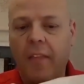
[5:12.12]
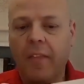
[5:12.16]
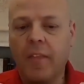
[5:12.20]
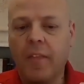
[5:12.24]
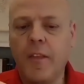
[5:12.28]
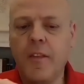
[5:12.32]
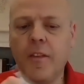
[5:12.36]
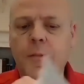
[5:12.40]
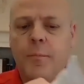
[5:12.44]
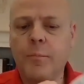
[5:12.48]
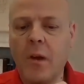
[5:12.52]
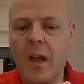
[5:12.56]

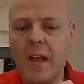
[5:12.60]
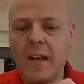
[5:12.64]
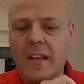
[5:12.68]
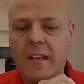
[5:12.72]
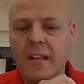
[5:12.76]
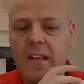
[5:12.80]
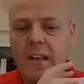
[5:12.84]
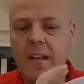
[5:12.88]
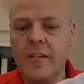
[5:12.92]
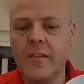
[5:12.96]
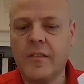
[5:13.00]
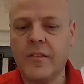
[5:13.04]
These
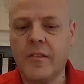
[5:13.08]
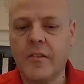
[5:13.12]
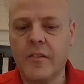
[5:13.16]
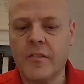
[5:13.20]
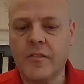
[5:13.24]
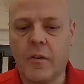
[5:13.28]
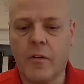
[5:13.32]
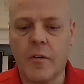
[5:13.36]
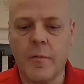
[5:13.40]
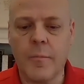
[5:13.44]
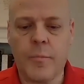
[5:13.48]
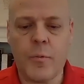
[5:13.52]
product
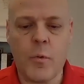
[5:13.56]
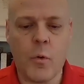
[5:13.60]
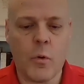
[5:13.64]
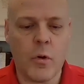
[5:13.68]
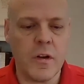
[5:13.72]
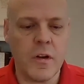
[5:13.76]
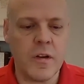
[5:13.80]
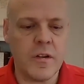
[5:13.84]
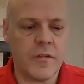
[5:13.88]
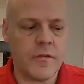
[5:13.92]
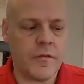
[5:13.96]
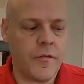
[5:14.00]
inserts are
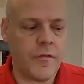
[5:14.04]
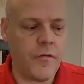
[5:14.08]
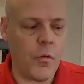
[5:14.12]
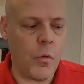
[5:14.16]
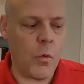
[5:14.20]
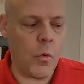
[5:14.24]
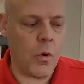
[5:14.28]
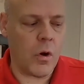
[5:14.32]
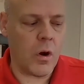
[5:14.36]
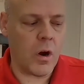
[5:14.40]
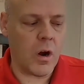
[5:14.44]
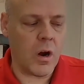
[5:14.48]
important
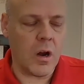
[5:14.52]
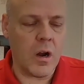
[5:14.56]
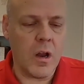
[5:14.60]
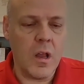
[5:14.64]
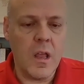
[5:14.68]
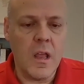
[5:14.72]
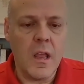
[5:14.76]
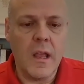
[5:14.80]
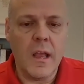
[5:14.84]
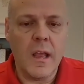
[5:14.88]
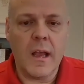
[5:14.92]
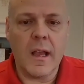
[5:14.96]
for
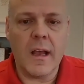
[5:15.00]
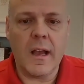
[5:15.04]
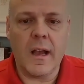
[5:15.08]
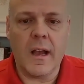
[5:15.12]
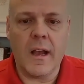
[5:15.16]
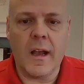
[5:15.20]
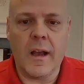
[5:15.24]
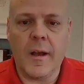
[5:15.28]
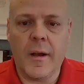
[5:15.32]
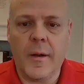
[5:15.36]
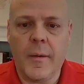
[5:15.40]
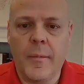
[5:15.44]

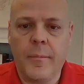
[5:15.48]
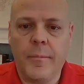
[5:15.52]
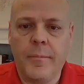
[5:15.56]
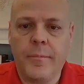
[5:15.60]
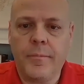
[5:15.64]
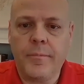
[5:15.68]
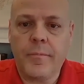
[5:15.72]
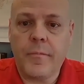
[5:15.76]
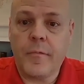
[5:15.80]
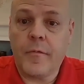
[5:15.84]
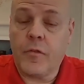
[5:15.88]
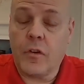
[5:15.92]

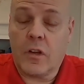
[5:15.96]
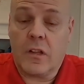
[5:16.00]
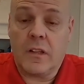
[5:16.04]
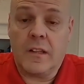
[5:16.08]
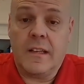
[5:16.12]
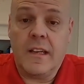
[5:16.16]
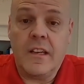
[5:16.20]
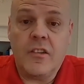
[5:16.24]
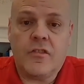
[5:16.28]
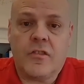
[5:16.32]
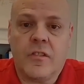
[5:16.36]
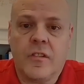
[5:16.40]

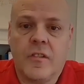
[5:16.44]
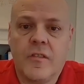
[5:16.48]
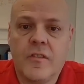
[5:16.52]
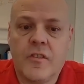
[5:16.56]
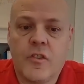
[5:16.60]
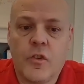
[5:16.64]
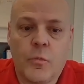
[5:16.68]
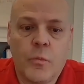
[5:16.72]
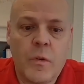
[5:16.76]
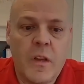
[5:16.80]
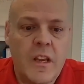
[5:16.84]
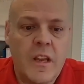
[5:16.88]
clinicians
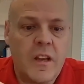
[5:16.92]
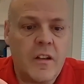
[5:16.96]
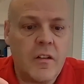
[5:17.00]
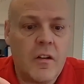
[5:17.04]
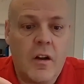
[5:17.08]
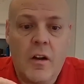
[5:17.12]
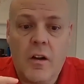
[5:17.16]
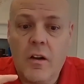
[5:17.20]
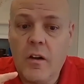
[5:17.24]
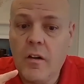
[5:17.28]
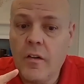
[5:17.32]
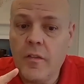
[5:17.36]
to read
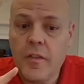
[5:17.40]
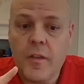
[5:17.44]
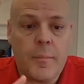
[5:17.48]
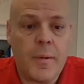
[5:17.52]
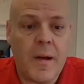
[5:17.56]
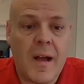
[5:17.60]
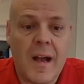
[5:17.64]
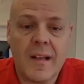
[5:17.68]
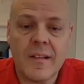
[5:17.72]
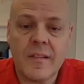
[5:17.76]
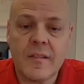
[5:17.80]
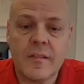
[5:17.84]
all the
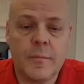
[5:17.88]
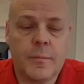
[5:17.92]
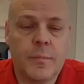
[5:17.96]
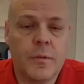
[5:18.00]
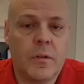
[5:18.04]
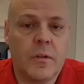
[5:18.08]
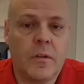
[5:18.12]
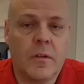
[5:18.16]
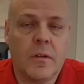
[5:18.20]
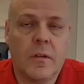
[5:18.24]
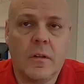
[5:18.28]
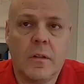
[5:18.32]

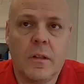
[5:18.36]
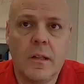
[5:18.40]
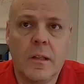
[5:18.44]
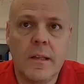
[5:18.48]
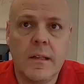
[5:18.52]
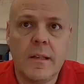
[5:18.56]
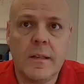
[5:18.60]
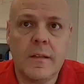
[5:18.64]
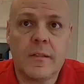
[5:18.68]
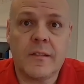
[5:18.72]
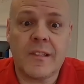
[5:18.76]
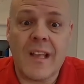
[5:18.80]
possible
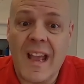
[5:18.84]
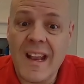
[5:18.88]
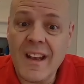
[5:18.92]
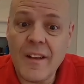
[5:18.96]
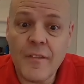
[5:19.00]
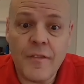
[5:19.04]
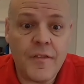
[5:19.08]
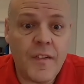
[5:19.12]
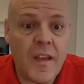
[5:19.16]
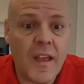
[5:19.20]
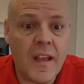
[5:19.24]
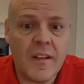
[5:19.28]
side
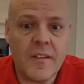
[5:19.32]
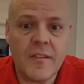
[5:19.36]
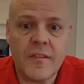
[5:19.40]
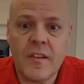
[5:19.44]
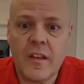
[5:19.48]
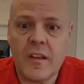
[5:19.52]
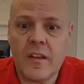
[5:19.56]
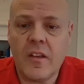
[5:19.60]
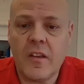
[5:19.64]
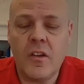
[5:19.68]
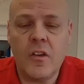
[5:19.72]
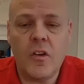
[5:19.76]
effects
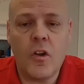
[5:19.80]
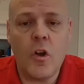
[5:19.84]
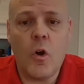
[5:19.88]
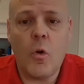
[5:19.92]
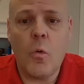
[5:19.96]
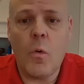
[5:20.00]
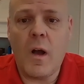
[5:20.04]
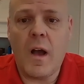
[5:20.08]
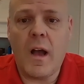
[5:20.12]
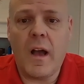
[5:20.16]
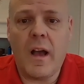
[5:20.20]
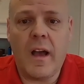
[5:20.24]
that can
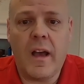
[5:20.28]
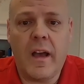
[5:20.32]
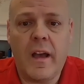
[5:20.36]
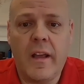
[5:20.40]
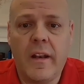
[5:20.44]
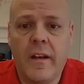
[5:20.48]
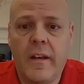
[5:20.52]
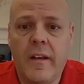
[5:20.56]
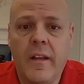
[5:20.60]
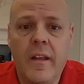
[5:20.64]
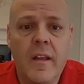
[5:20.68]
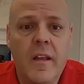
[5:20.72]
go
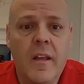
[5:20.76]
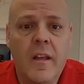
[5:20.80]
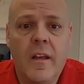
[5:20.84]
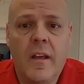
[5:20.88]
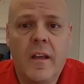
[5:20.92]
on,